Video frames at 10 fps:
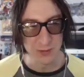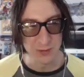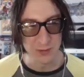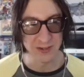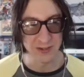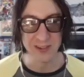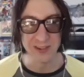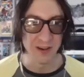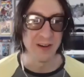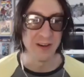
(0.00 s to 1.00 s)
rumored for a
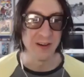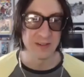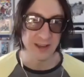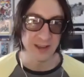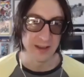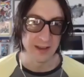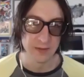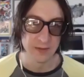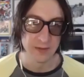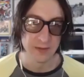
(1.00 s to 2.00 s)
long
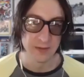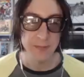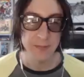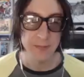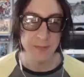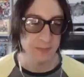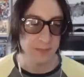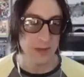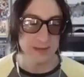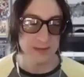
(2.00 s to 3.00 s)
time. Apple has,
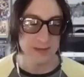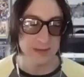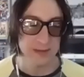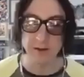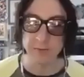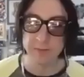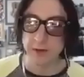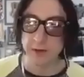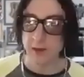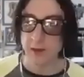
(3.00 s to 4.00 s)

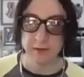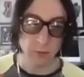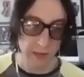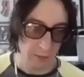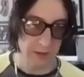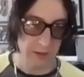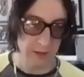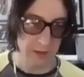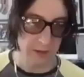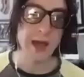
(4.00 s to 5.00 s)
so
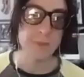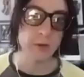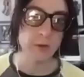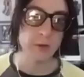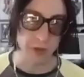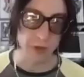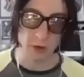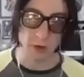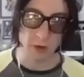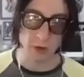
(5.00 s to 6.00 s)
this will be Apple's
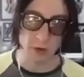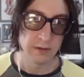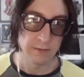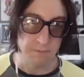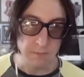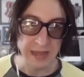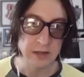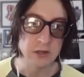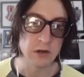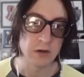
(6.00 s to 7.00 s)
third
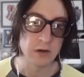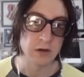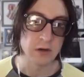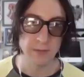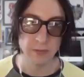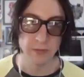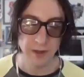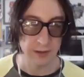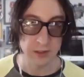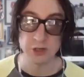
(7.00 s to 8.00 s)
major chip
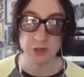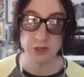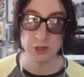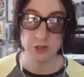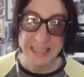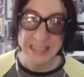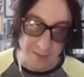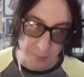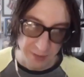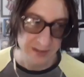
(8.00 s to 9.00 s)

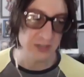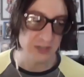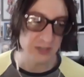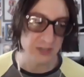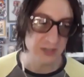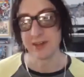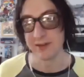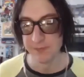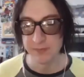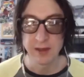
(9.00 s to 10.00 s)
transition.
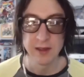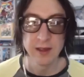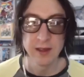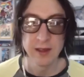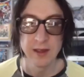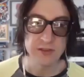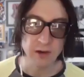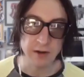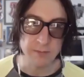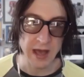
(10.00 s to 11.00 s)
It
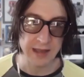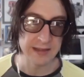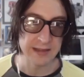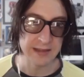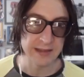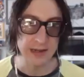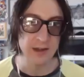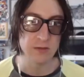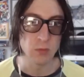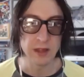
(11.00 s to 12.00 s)
started back in the 90s
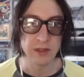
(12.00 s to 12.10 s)
with